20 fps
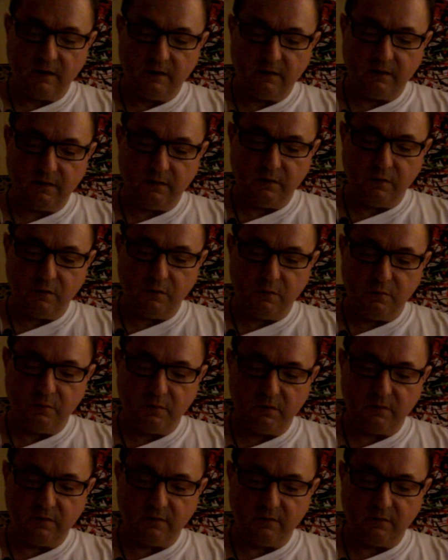that
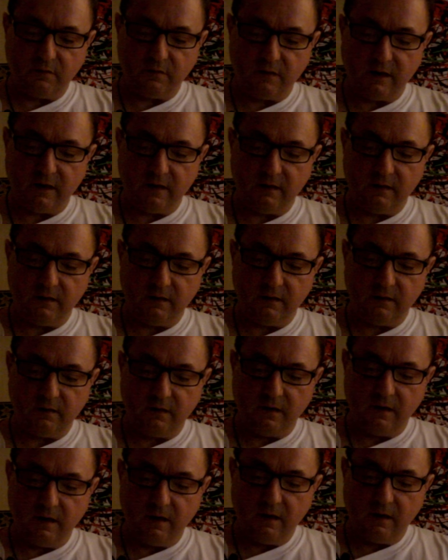humans have created
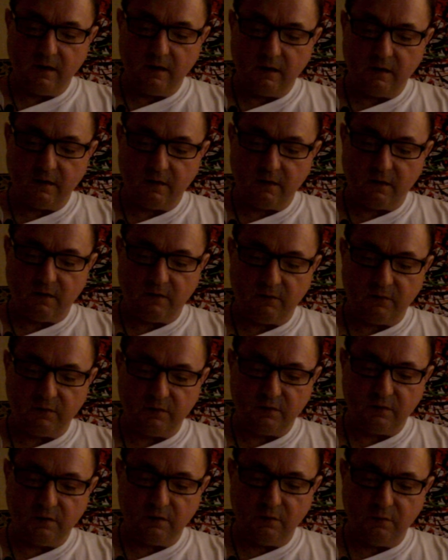can offer
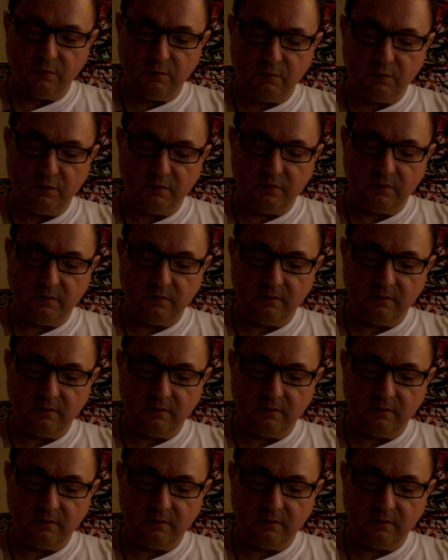solution,